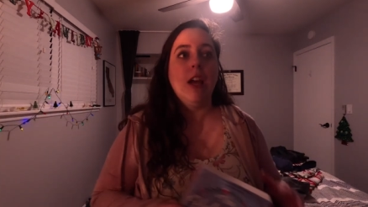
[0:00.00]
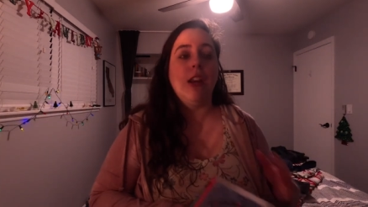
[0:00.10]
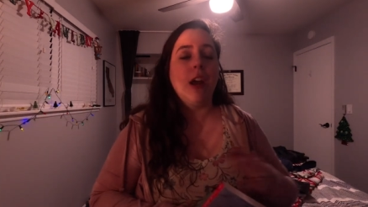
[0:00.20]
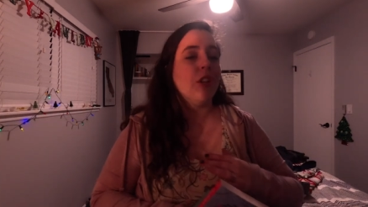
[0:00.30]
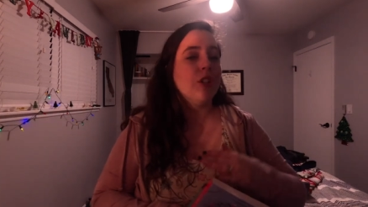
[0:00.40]

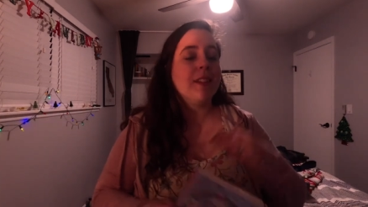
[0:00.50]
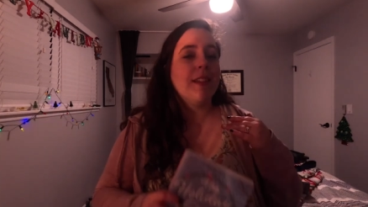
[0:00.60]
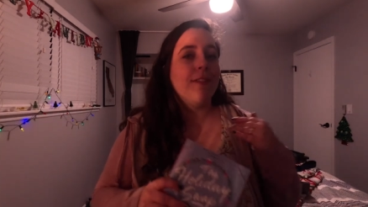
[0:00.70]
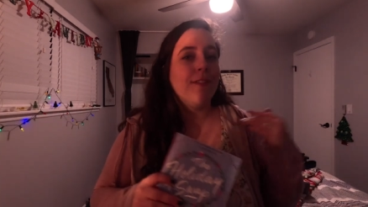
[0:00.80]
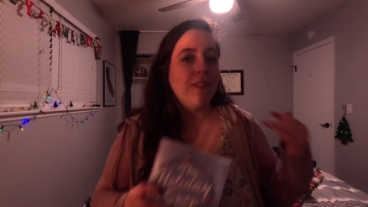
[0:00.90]
not just
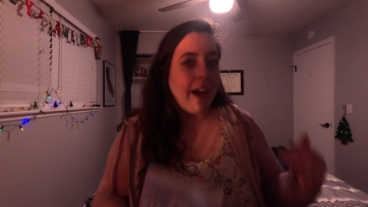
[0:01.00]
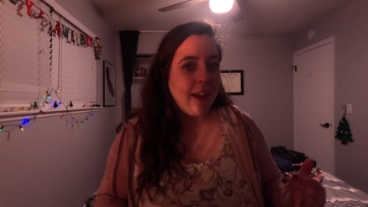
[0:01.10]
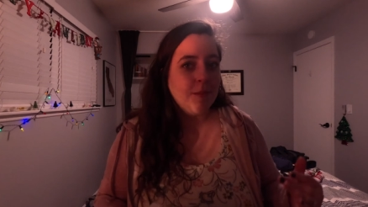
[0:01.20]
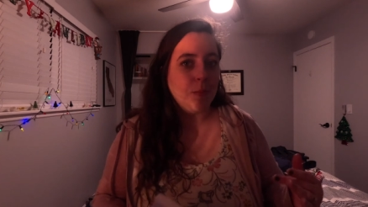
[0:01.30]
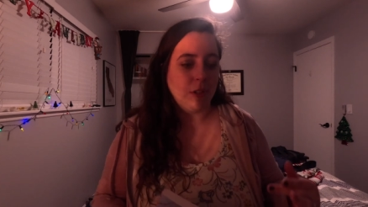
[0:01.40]
the
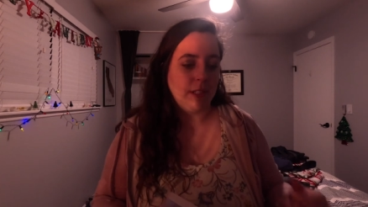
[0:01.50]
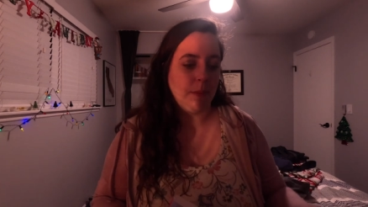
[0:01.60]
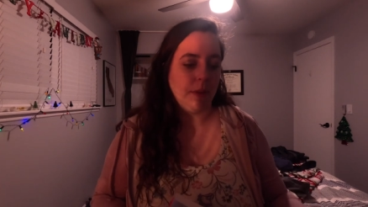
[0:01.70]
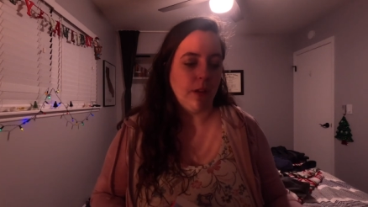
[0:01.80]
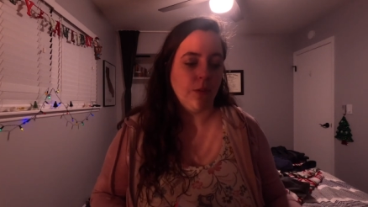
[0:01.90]
five books I
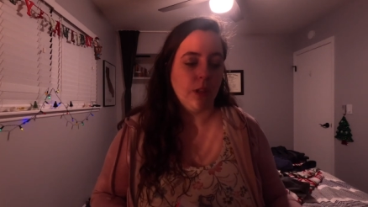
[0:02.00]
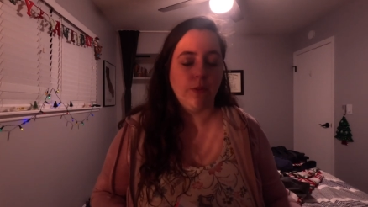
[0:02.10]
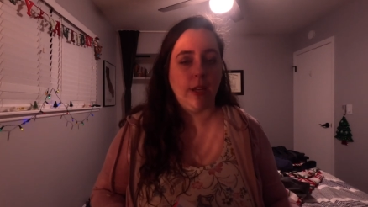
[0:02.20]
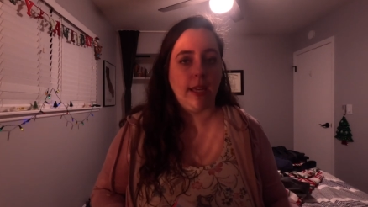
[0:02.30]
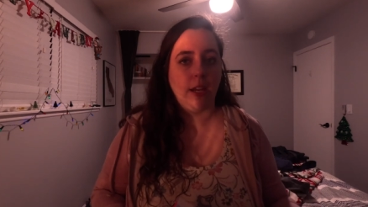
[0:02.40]
planned for this
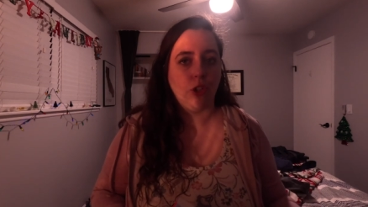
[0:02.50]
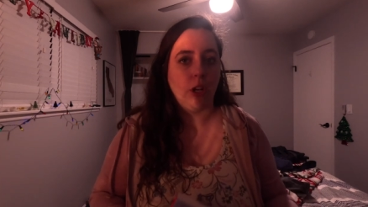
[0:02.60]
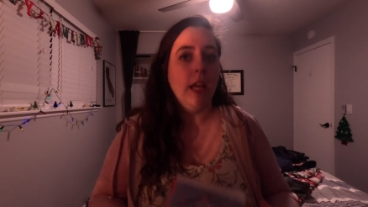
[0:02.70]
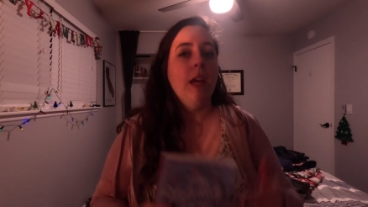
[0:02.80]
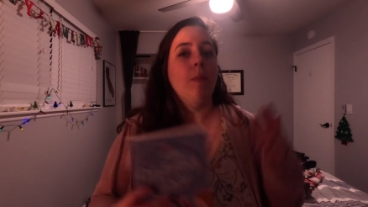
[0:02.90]

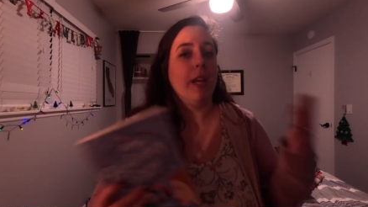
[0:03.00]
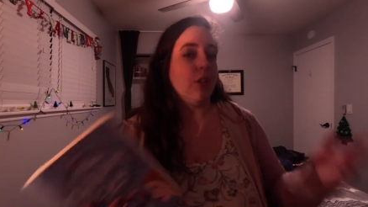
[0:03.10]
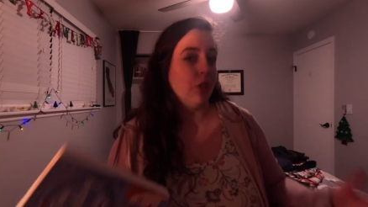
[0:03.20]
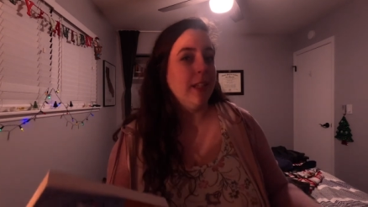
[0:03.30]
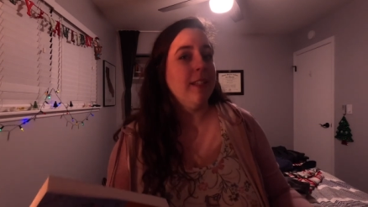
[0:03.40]
vacation but
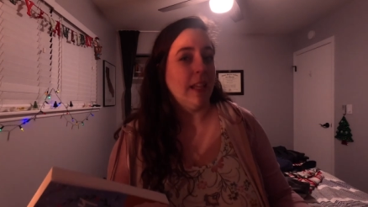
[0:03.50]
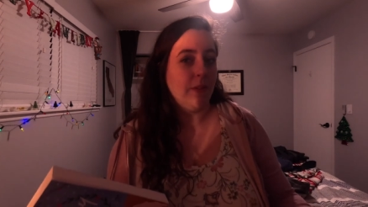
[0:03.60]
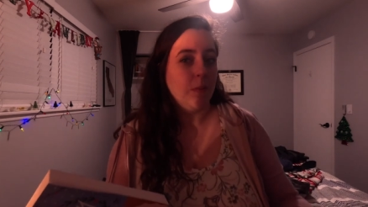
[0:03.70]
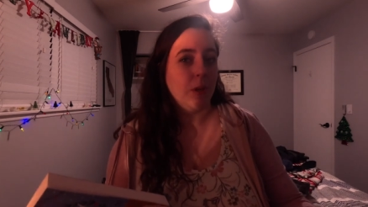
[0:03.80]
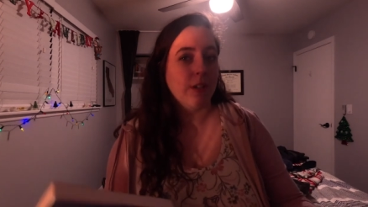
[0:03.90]
actually
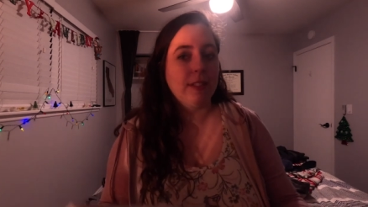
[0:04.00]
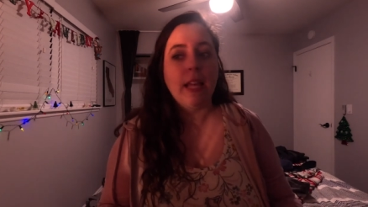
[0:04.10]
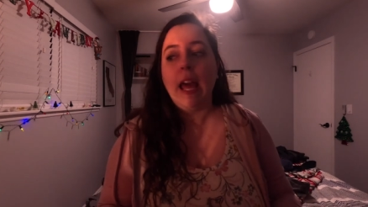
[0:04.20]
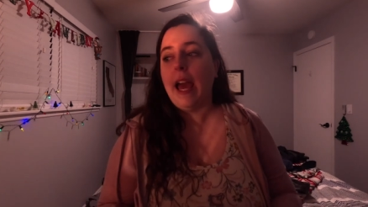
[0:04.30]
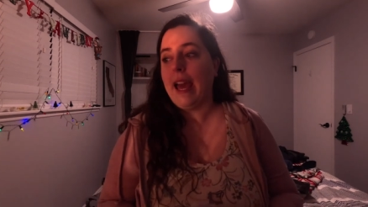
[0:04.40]
seven books
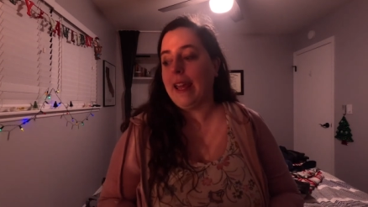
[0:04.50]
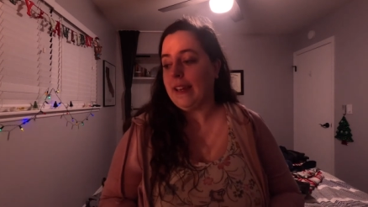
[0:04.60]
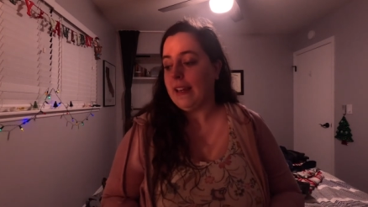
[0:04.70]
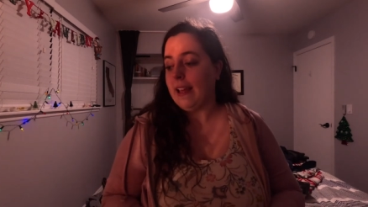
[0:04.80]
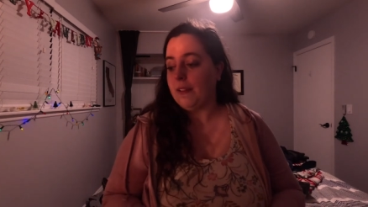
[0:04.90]

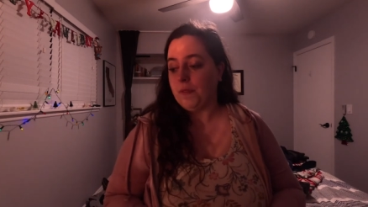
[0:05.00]
and